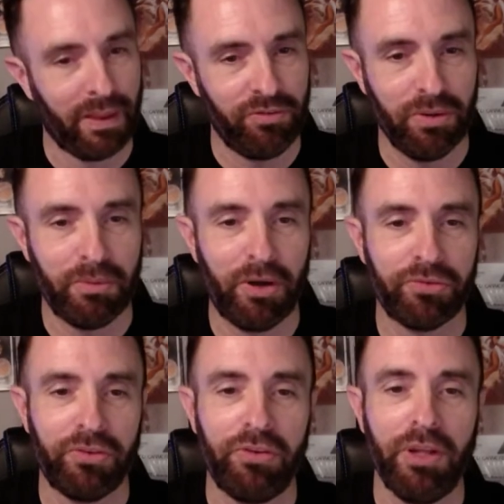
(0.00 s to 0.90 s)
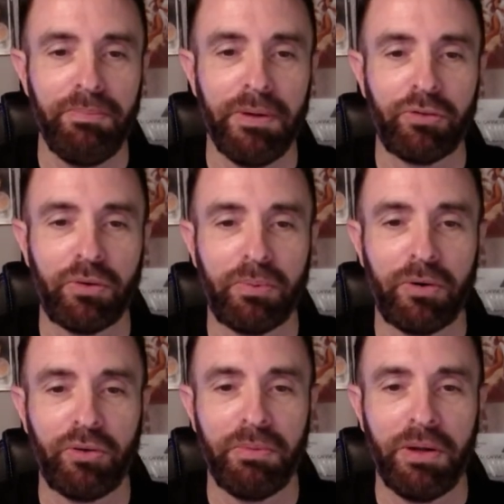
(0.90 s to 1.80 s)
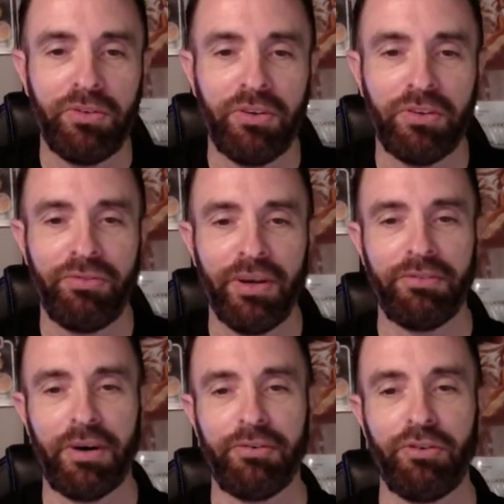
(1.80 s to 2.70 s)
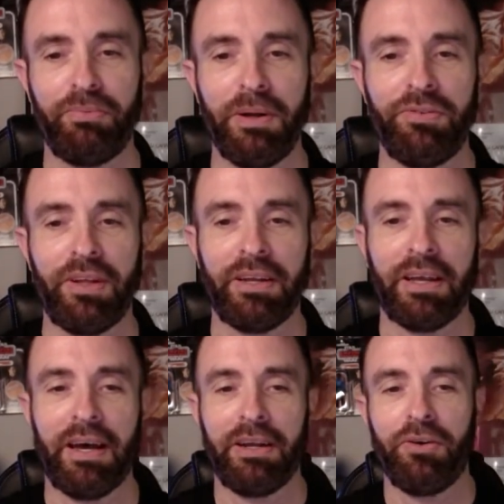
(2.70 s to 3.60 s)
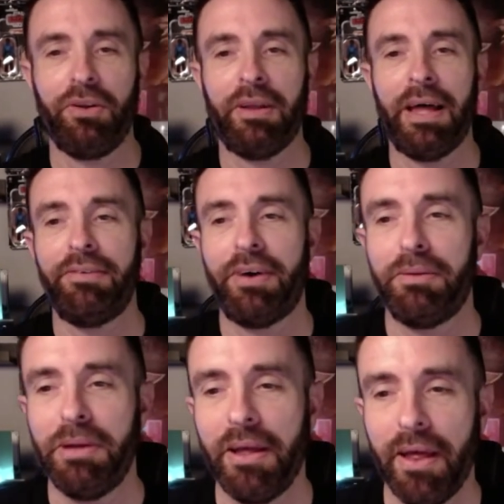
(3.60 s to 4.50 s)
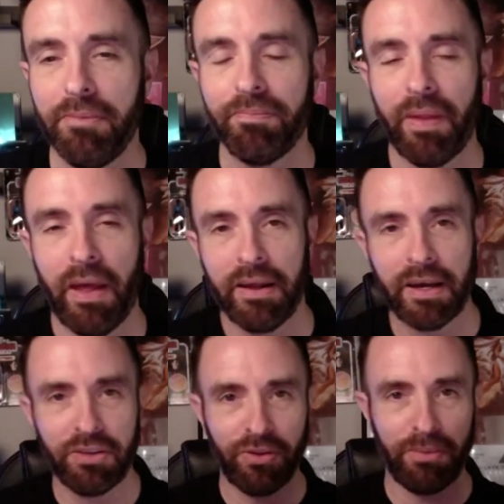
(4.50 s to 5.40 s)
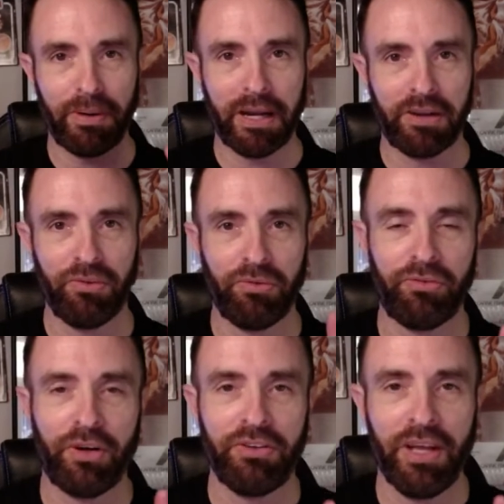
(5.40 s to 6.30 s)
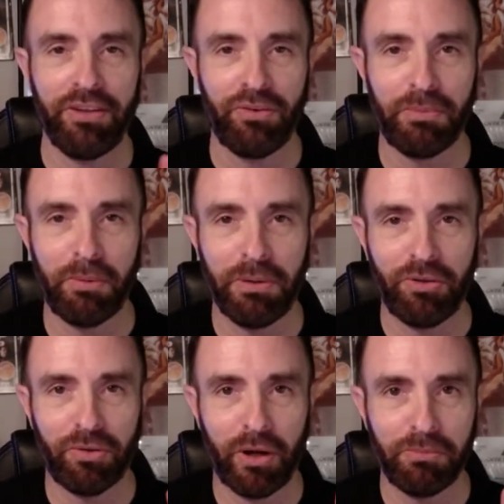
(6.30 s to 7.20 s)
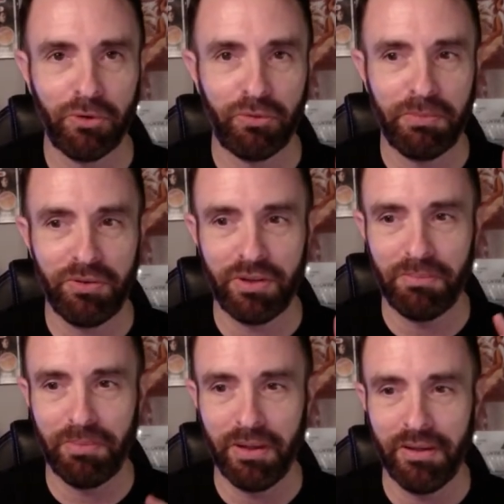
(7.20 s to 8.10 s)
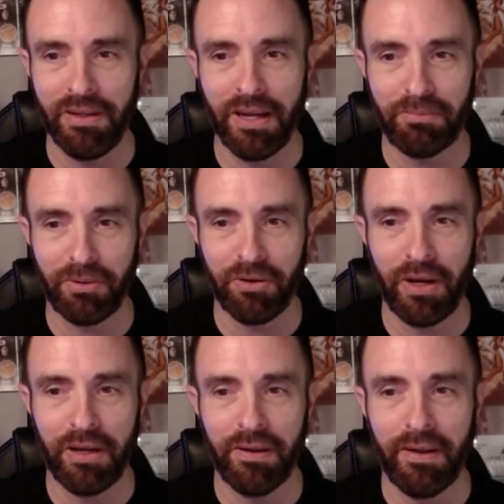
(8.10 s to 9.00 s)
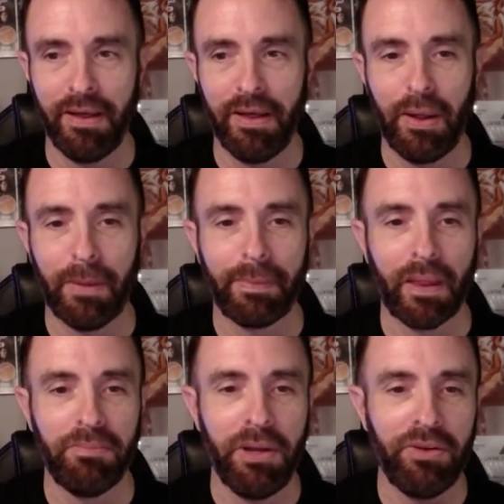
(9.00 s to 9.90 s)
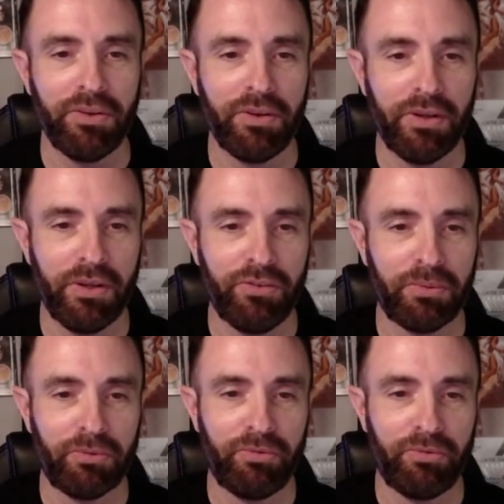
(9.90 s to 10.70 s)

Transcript: Jim, also, the TPS reports mentioned as a fan of Office Space, that it got a good laugh out of me. And it kind of slipped by because it was a very tense moment, so I almost missed it. But yeah, pretty great. Minta is number